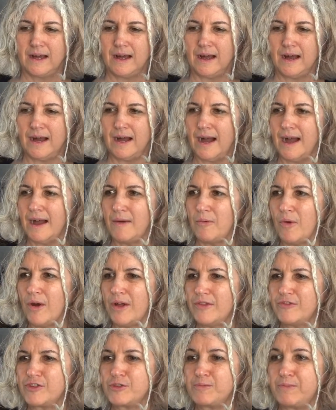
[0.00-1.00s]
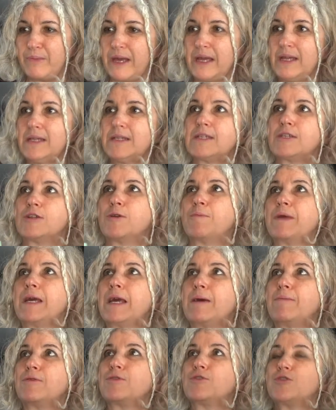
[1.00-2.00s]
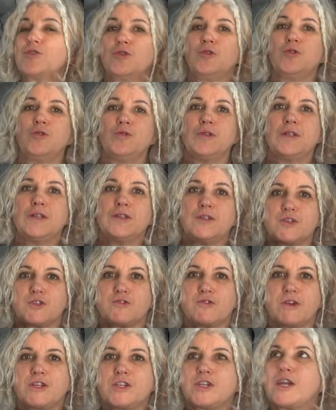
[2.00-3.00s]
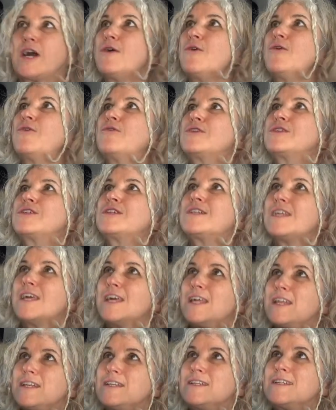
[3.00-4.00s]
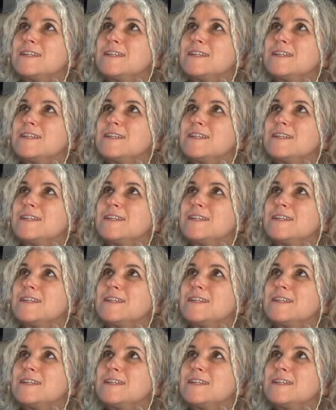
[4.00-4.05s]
I want space to be able to stretch out and,